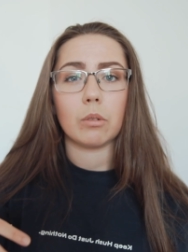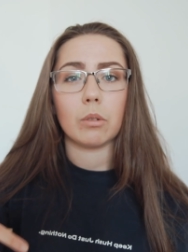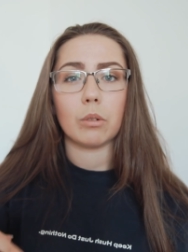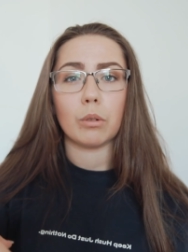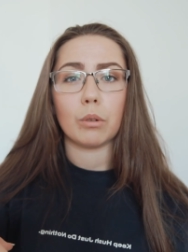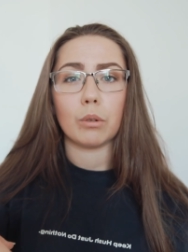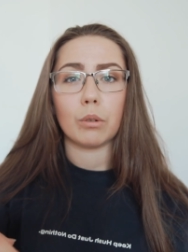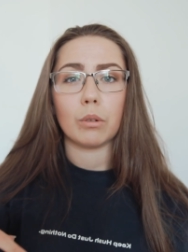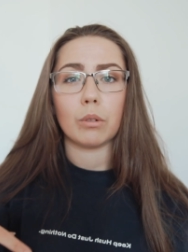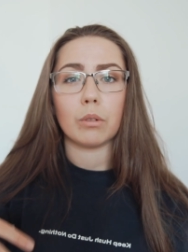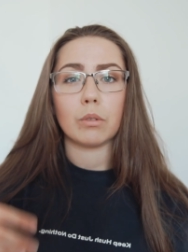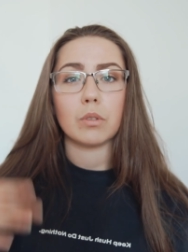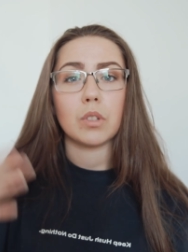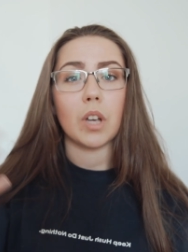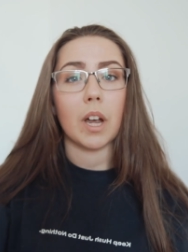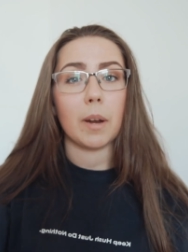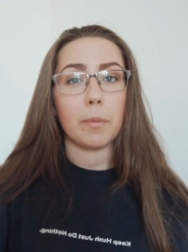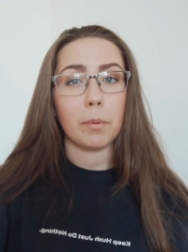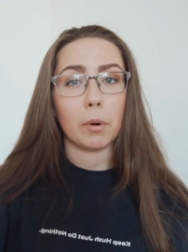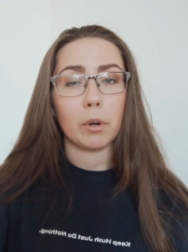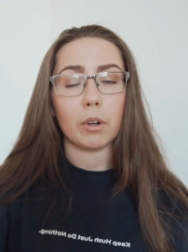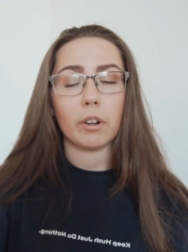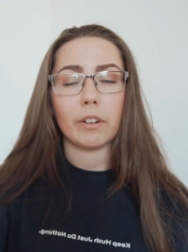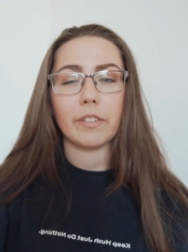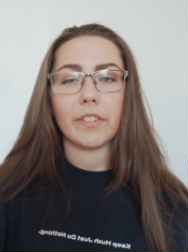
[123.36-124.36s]
or
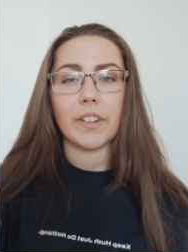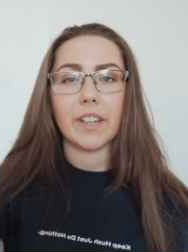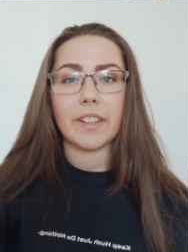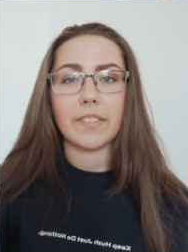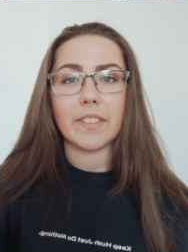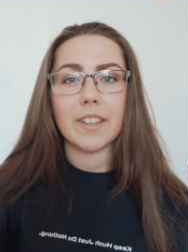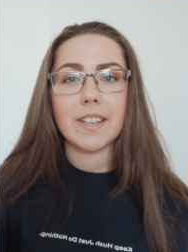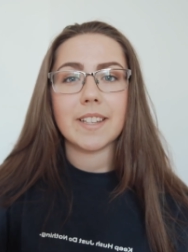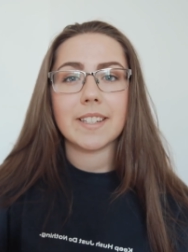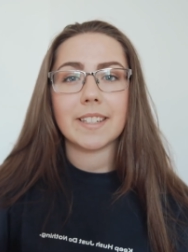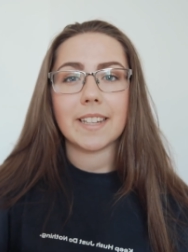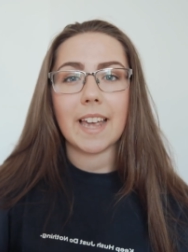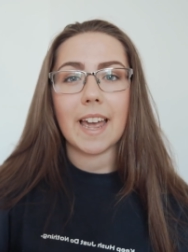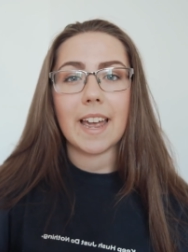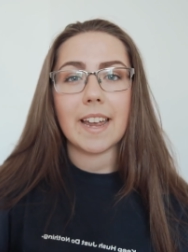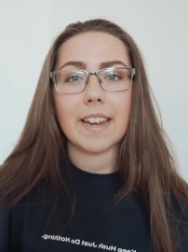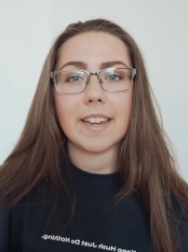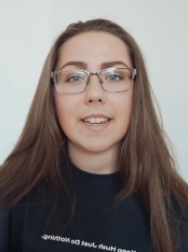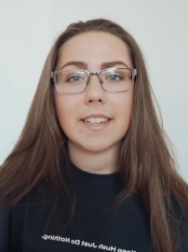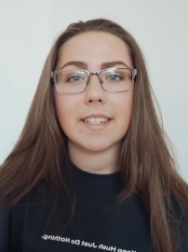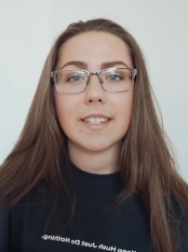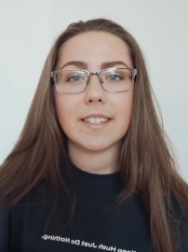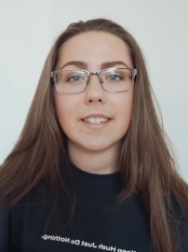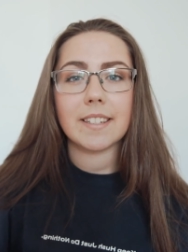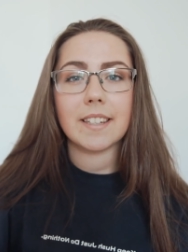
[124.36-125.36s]
typography in this
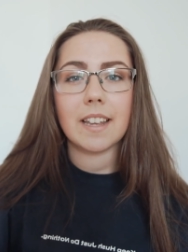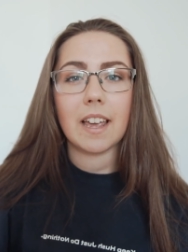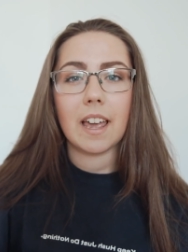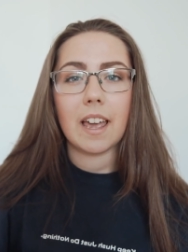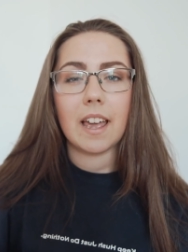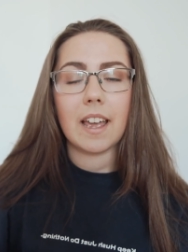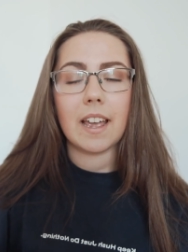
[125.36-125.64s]
case,